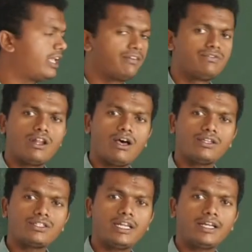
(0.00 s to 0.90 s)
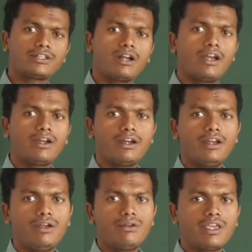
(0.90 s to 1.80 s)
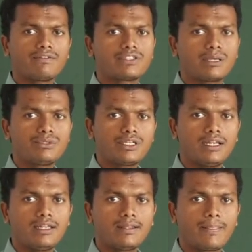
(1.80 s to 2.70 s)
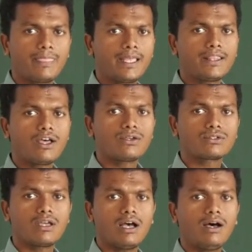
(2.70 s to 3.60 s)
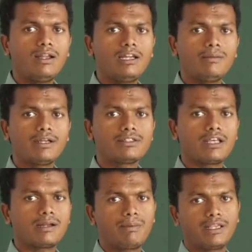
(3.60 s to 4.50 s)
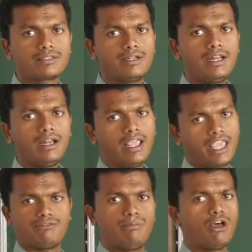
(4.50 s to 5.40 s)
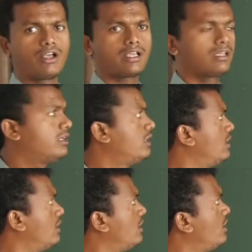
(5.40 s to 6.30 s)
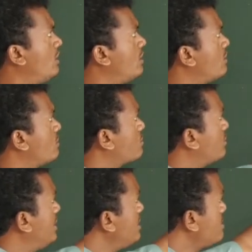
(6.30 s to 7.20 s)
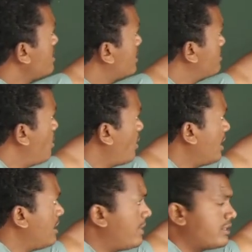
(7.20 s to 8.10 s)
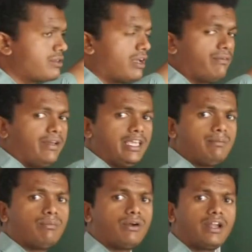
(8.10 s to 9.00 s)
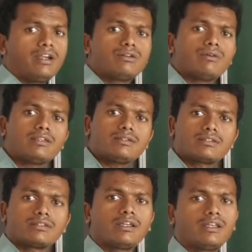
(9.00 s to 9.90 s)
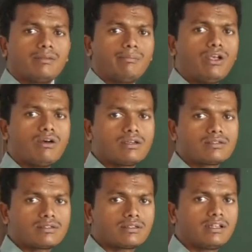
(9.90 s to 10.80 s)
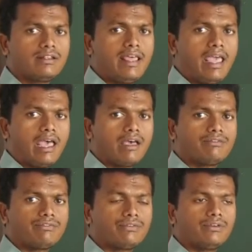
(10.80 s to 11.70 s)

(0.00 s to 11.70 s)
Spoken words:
If the last electron entered into F subshell, then those all elements are placed in F block. So these S block elements are very important to us because they have